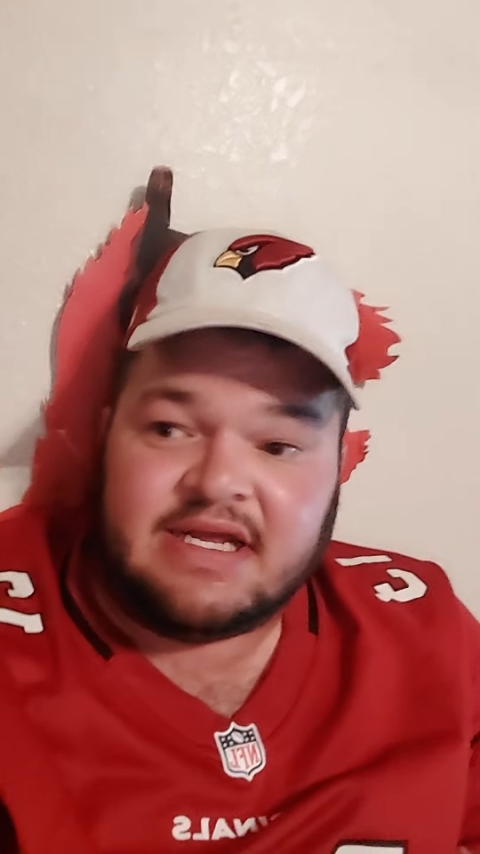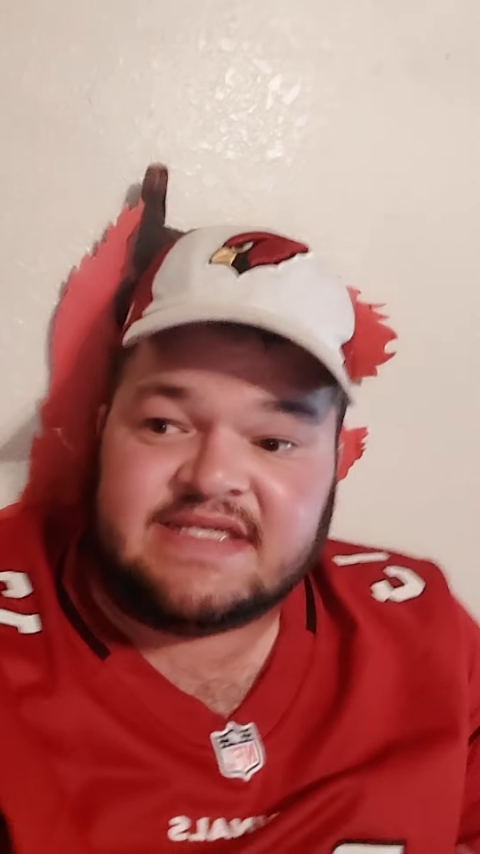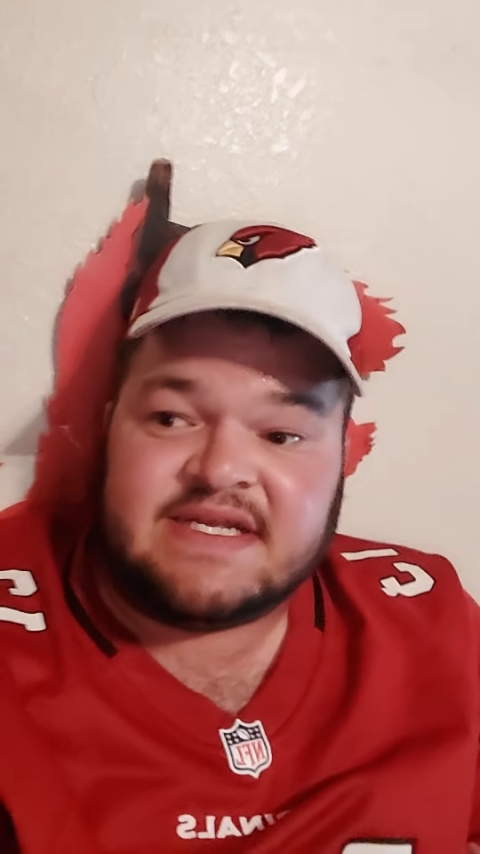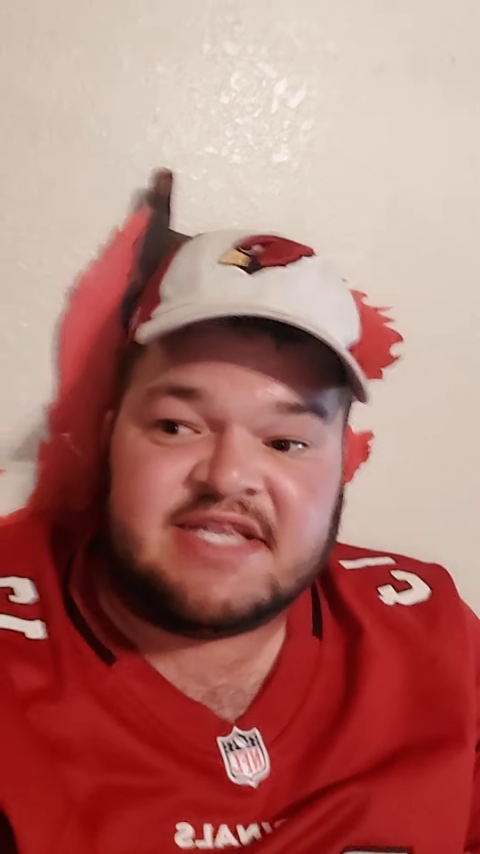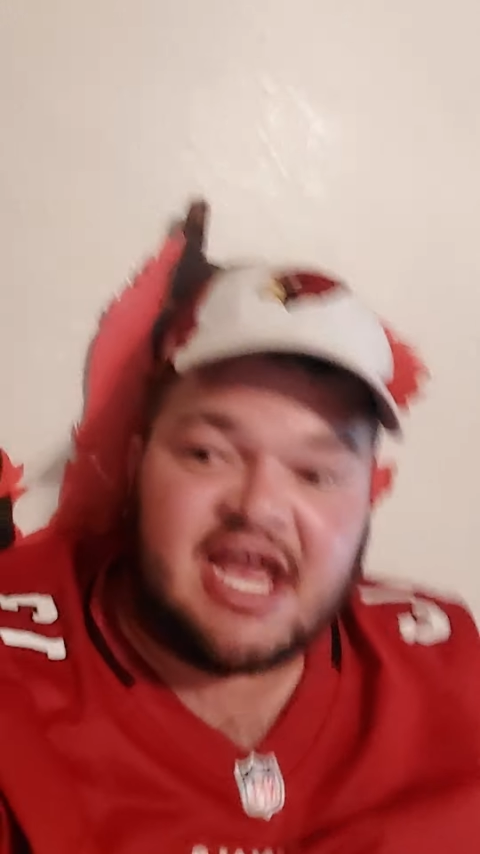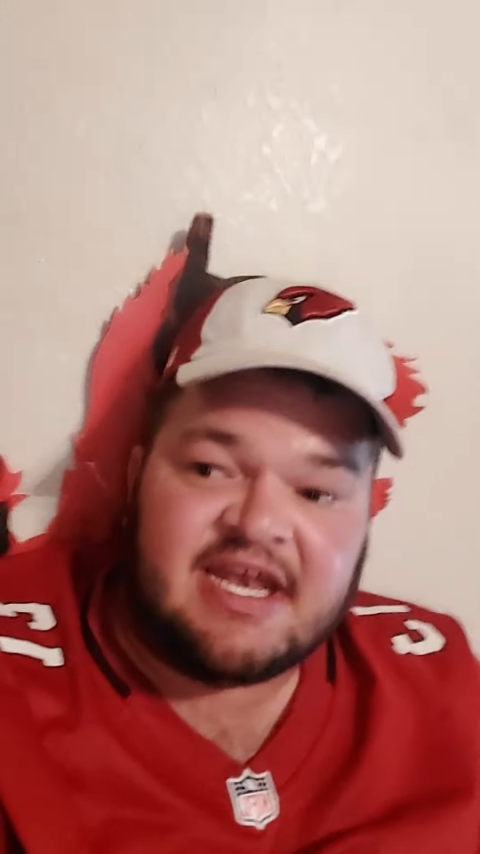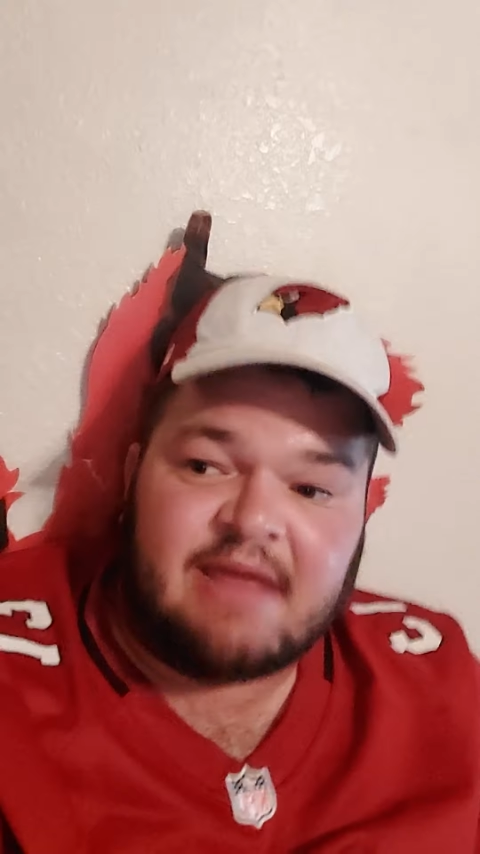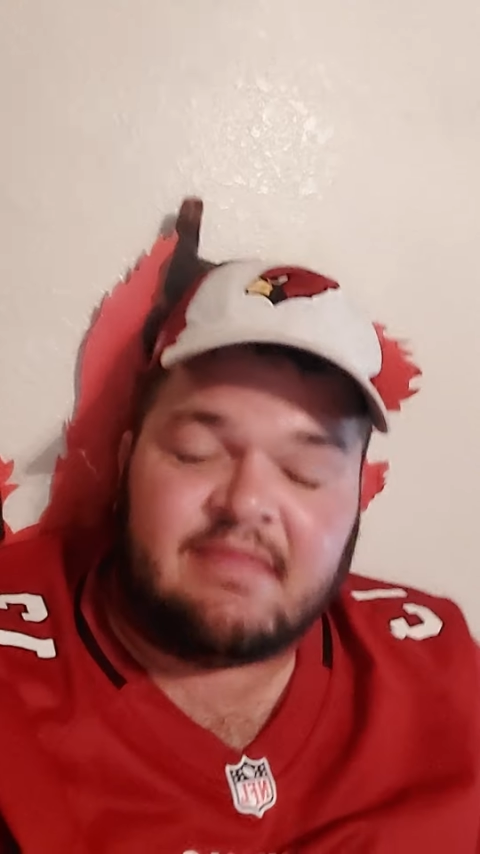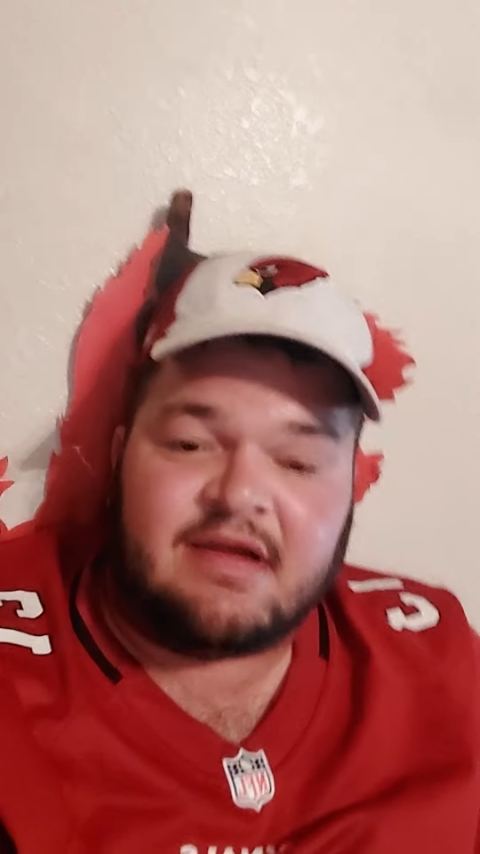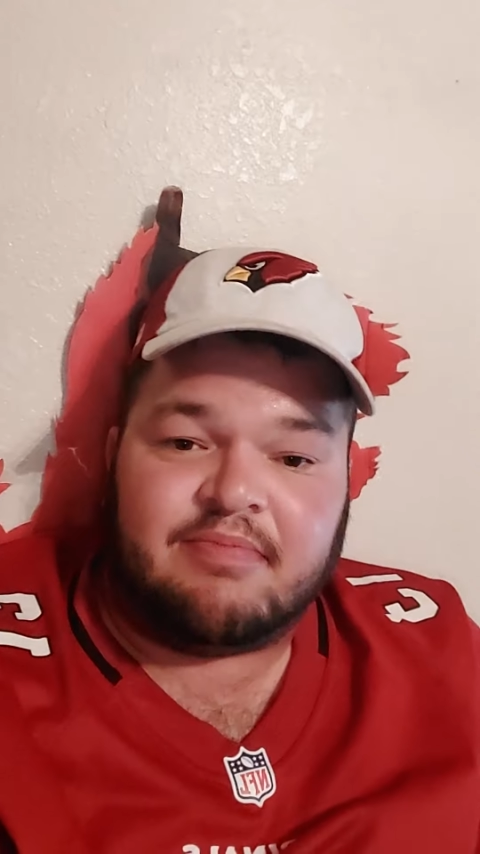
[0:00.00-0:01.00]
He's a
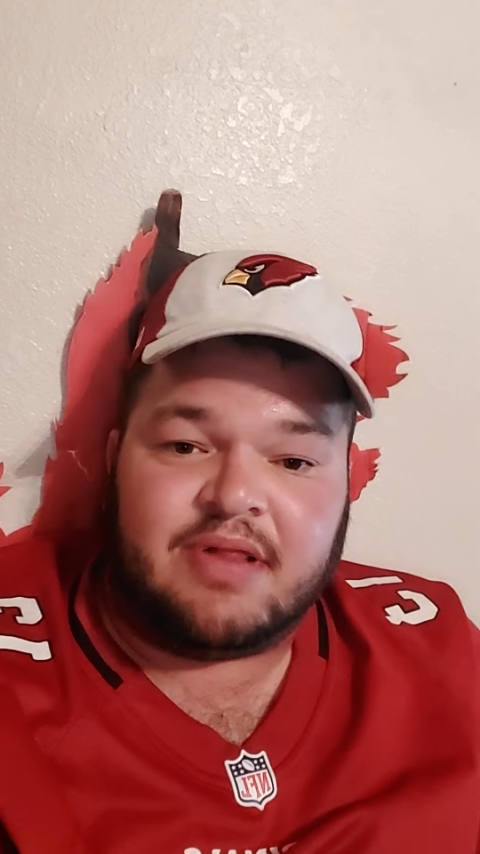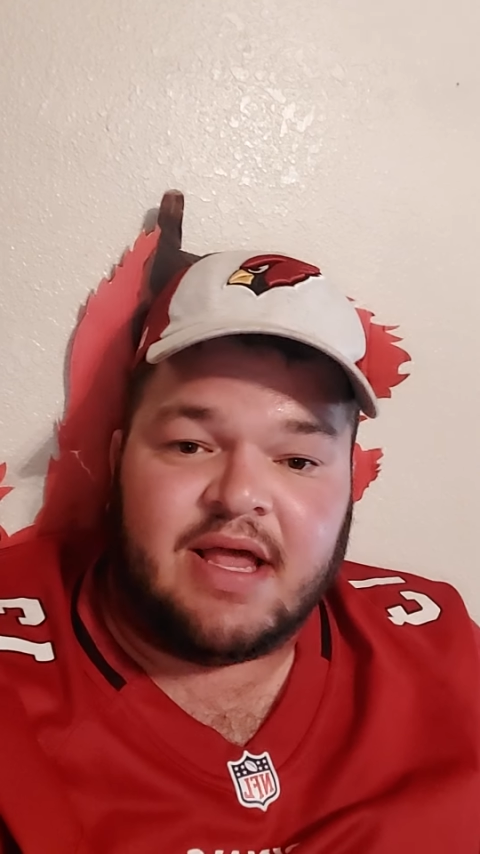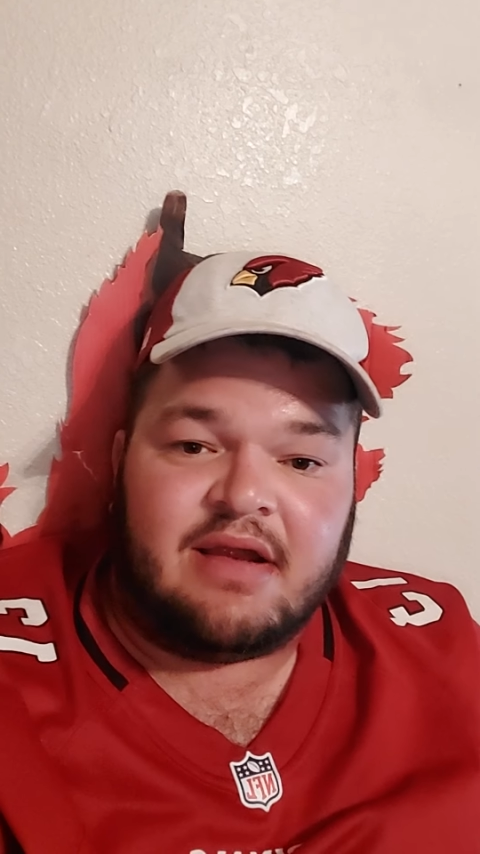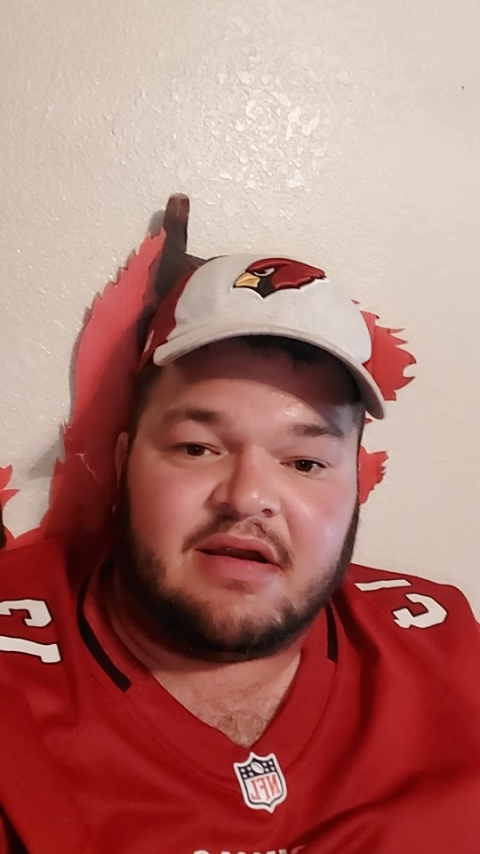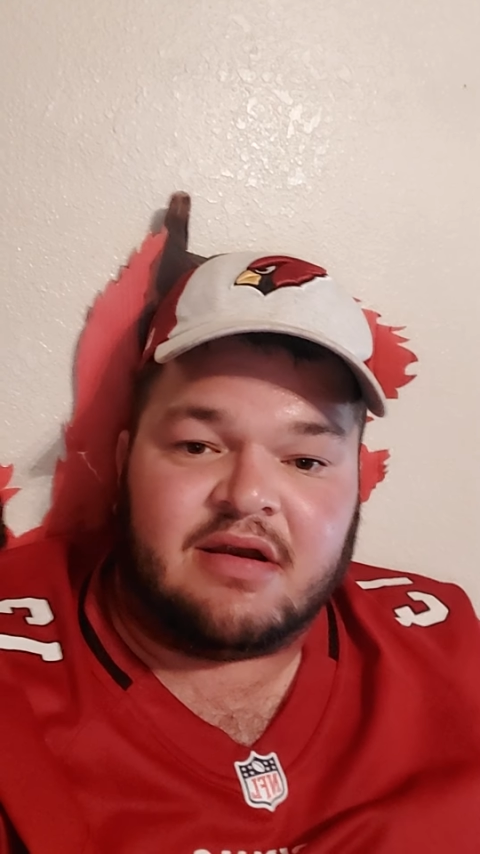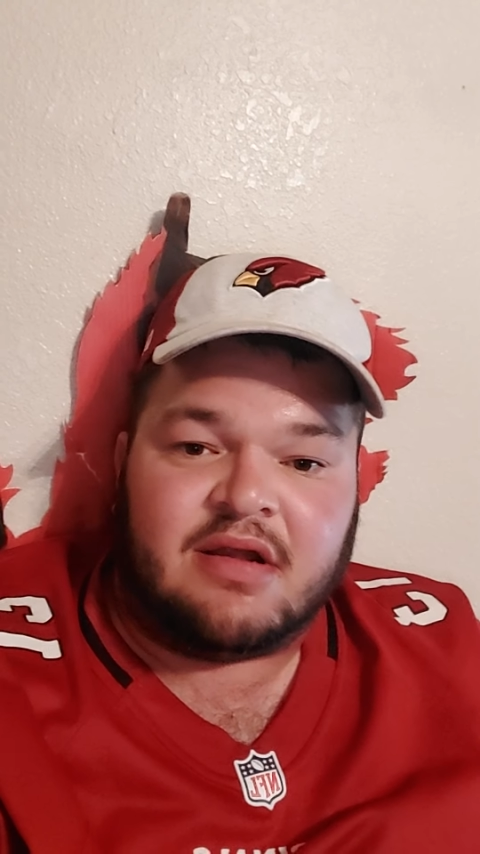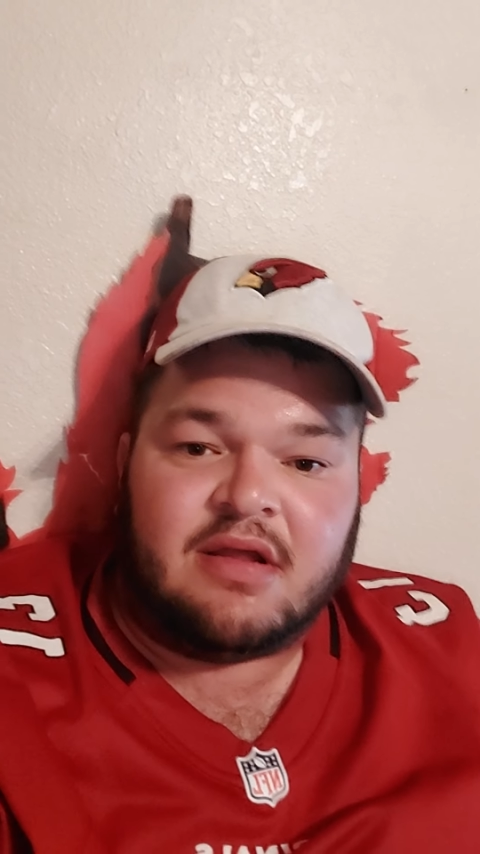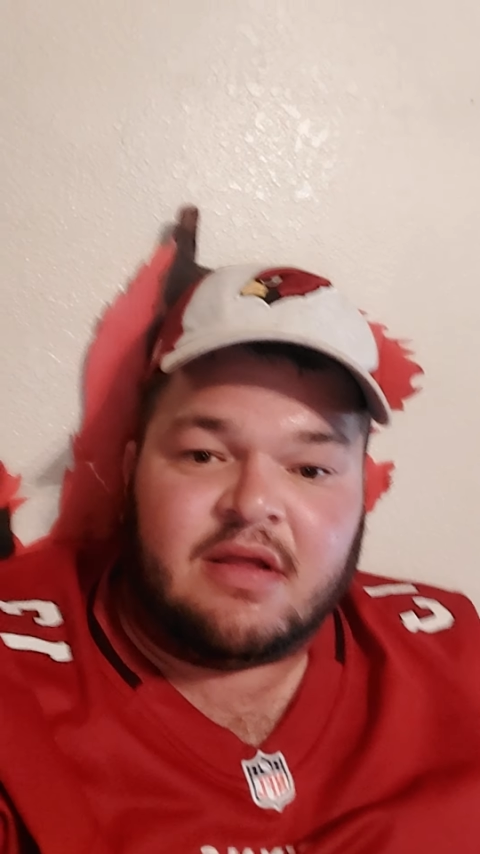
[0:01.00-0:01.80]
dynamic player,